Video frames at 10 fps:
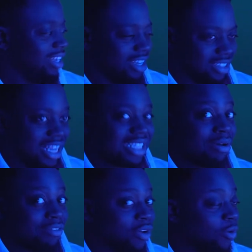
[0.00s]
So that's how
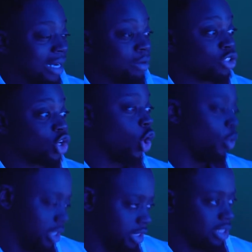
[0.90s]
I felt when I was
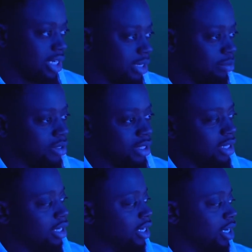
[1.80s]
going to sleep.
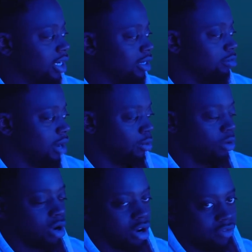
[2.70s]
Um, but I
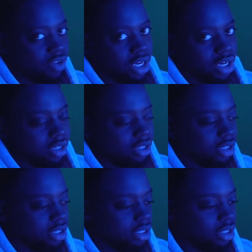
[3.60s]
woke up feeling
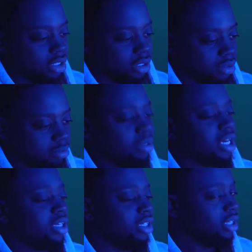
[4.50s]

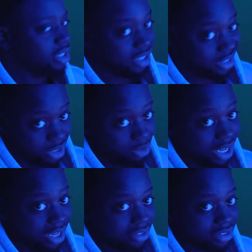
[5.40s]
better. Still
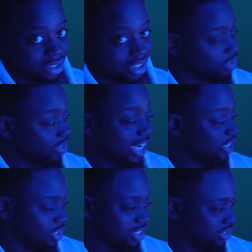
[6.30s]
there. It's not like
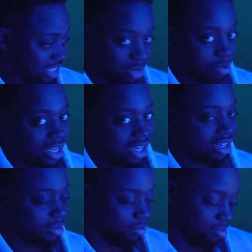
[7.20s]
it's disappeared.
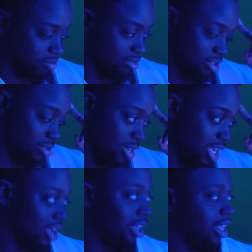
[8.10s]
It's still
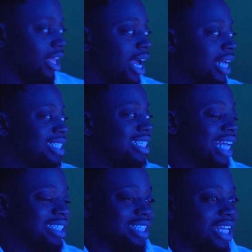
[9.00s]
there. I did
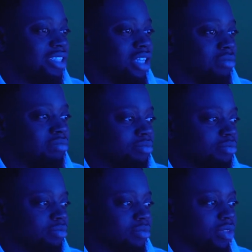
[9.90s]
actually take some
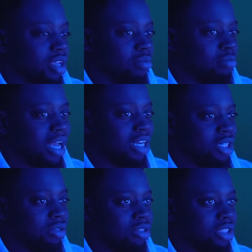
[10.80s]

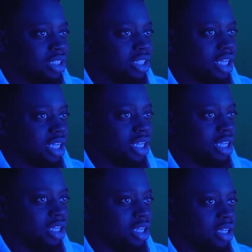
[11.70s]
Panodils yesterday,
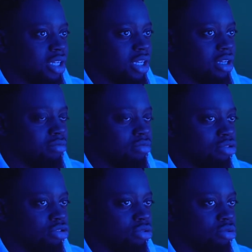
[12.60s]
um,
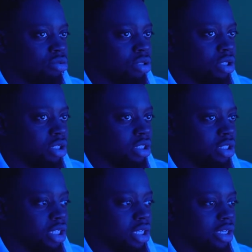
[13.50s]
two,
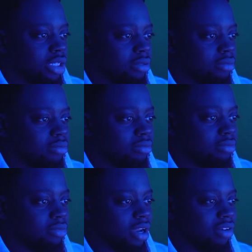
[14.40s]
um,
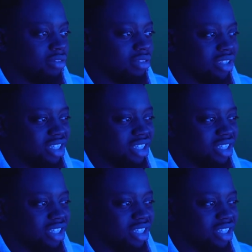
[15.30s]
and